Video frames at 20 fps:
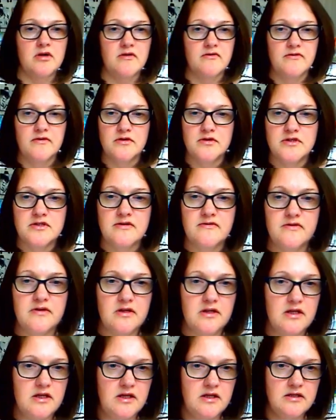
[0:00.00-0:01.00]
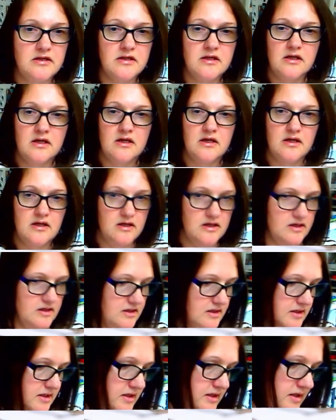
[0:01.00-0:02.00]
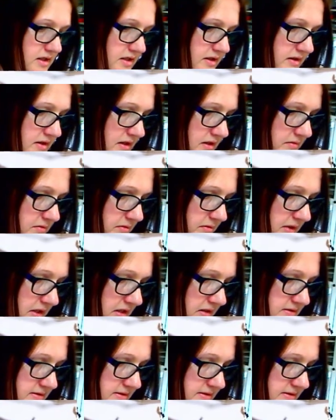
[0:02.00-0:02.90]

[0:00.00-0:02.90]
first if you need. And I think I'm gonna make his